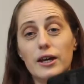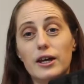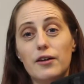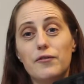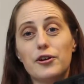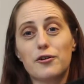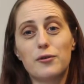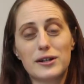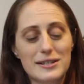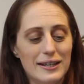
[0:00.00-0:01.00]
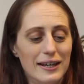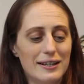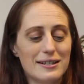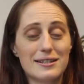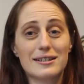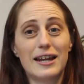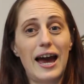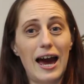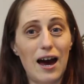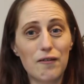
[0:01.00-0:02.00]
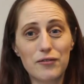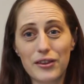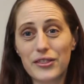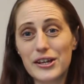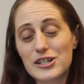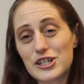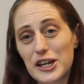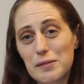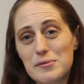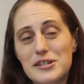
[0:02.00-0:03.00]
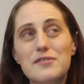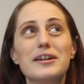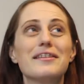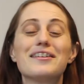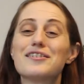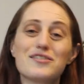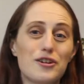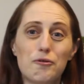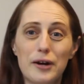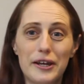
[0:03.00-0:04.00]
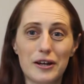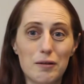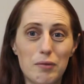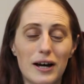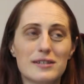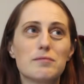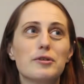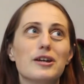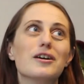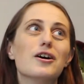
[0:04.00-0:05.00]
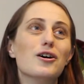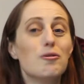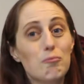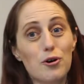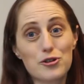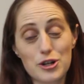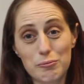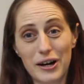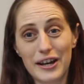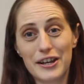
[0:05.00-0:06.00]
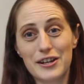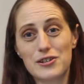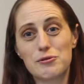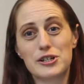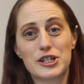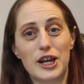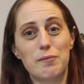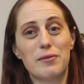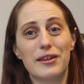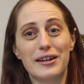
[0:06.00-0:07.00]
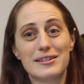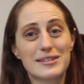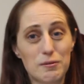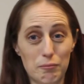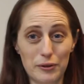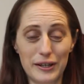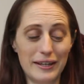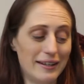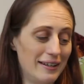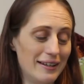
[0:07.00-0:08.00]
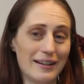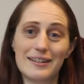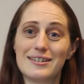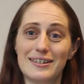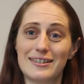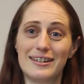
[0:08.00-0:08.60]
If your corset doesn't have the shape to it, there's no way it can possibly mold your body into a shape that simply doesn't